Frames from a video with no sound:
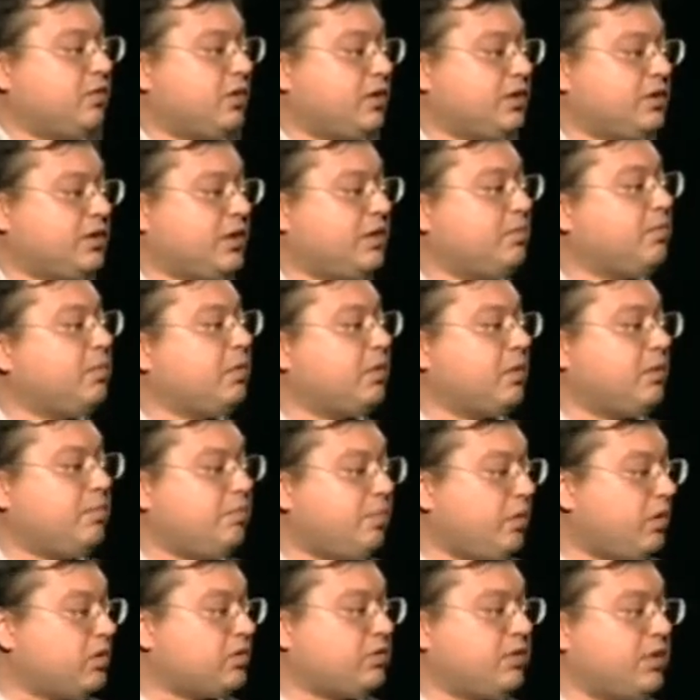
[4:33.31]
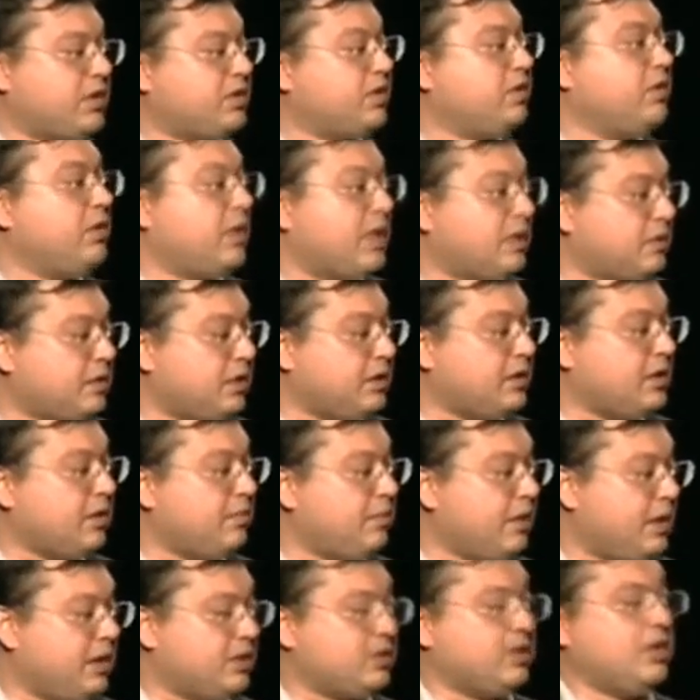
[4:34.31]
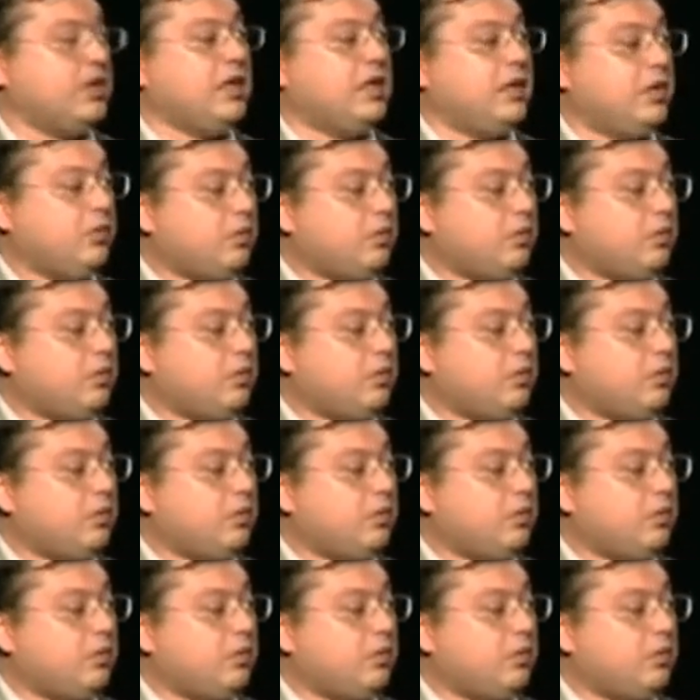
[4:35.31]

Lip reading: for example, a PostgreSQL database.